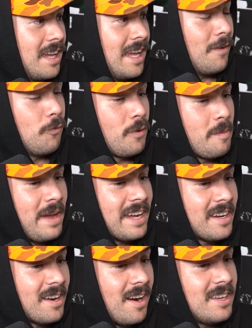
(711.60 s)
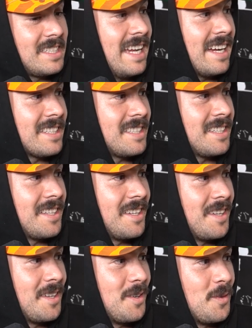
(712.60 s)
if we make contact,
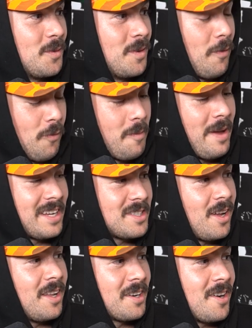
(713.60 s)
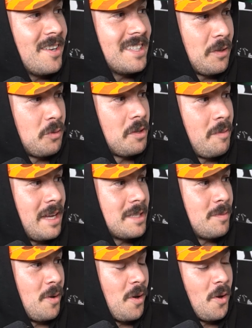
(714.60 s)
if we make solid contact with the
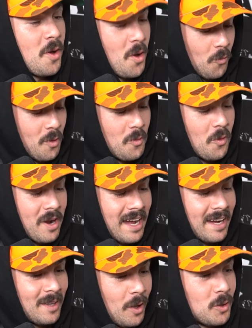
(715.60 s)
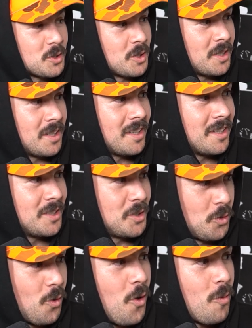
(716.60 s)
baseball, we will get closer
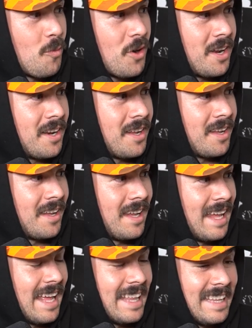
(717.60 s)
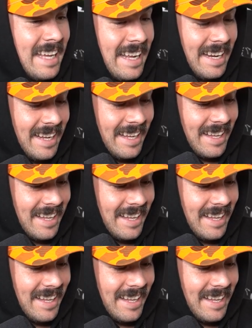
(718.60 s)
to a home run than